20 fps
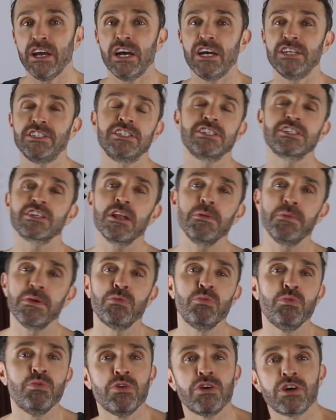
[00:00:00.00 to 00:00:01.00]
it's just going to be
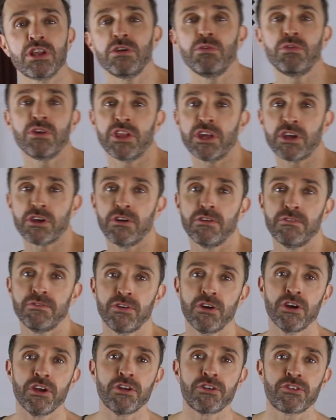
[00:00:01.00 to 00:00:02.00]
really, really good
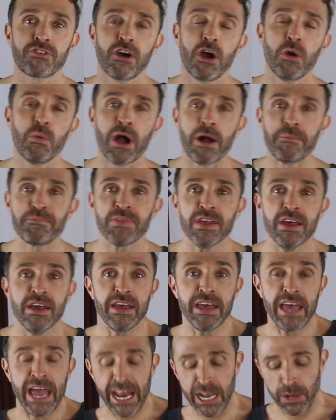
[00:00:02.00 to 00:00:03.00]
for you. So
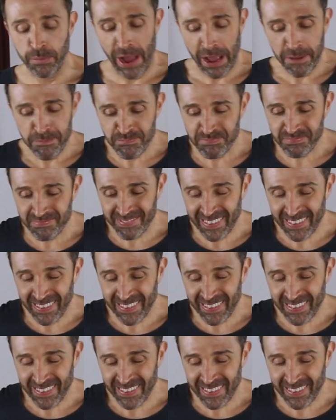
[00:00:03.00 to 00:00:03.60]
anyway,